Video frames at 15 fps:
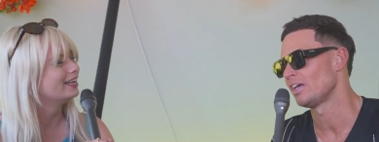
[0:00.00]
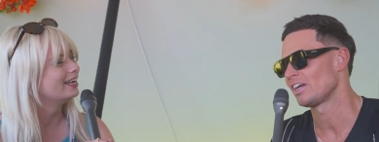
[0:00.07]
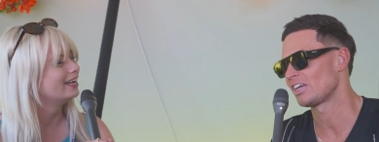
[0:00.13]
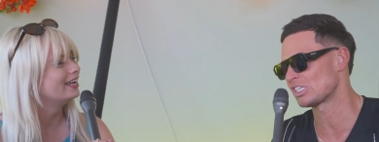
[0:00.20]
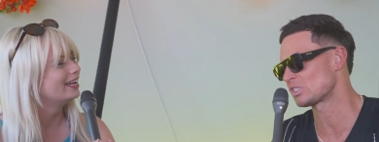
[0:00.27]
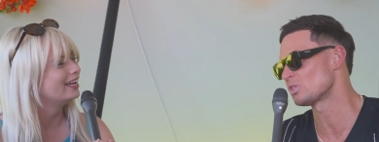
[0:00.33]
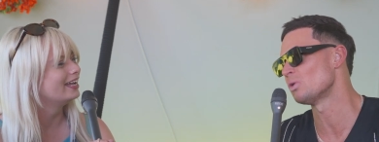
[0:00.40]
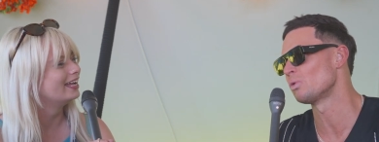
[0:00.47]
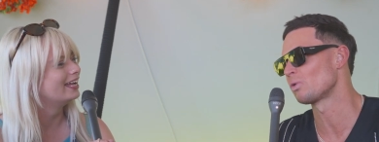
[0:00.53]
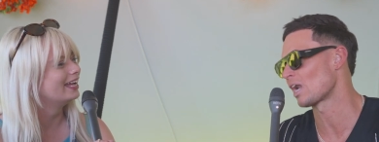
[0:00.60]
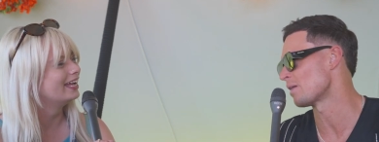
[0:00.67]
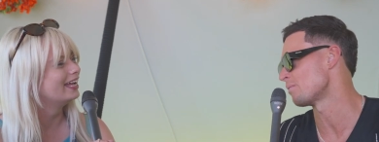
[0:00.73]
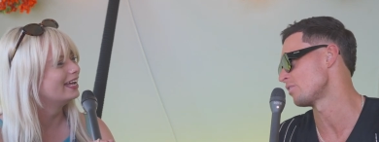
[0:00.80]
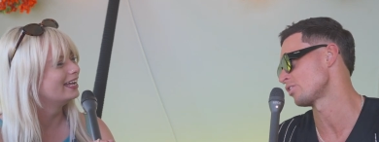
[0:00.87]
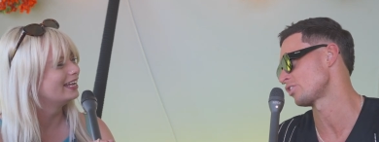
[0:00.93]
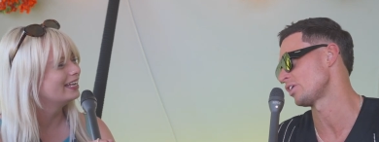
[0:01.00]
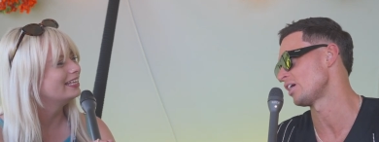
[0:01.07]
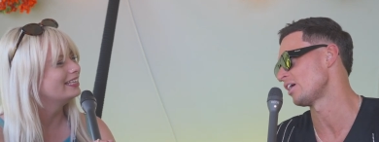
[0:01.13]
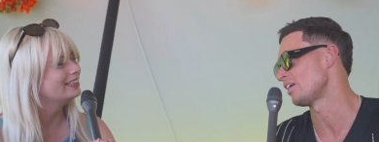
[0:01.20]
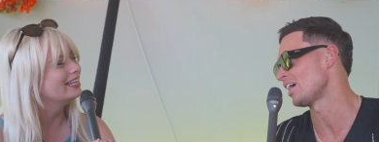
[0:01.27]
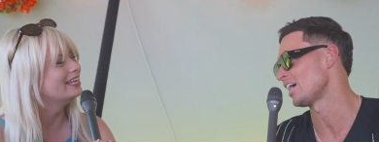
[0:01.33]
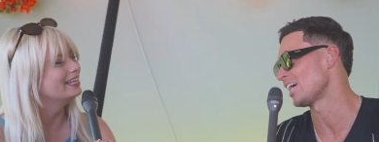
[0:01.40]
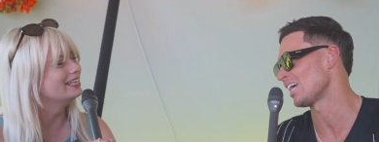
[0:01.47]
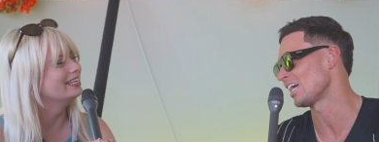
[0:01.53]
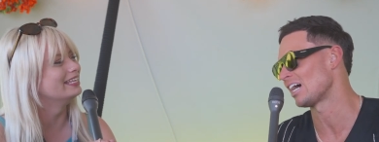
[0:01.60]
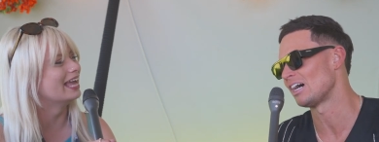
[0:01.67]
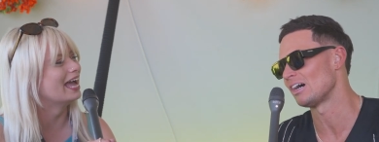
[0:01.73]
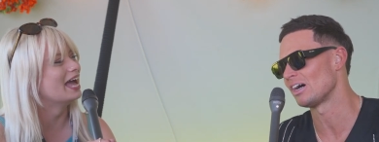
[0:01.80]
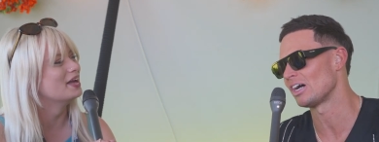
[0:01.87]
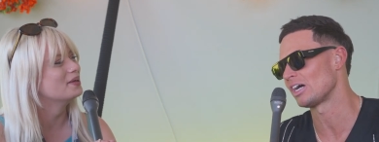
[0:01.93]
Speaker 1: because it's not all glamorous, you know. Like
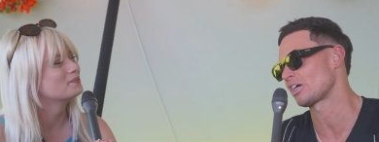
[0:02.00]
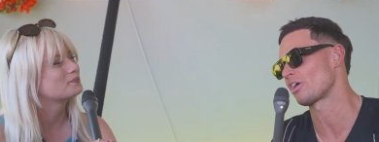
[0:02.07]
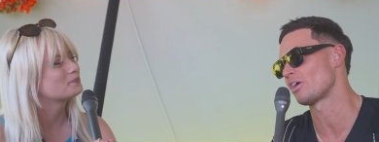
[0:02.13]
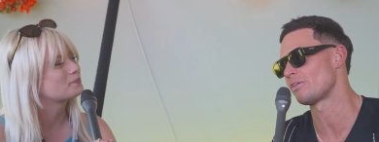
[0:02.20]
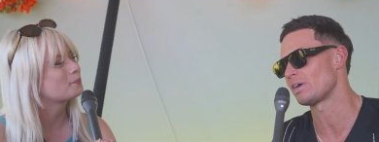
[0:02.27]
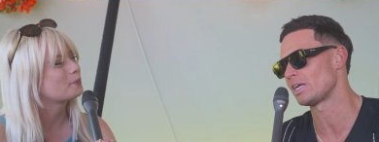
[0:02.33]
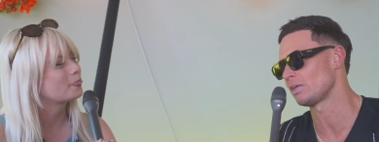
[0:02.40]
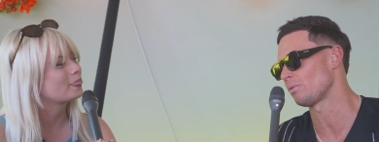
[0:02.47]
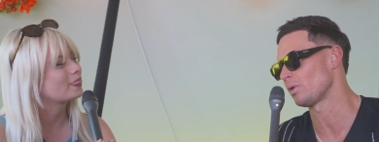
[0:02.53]
yeah, um, going around the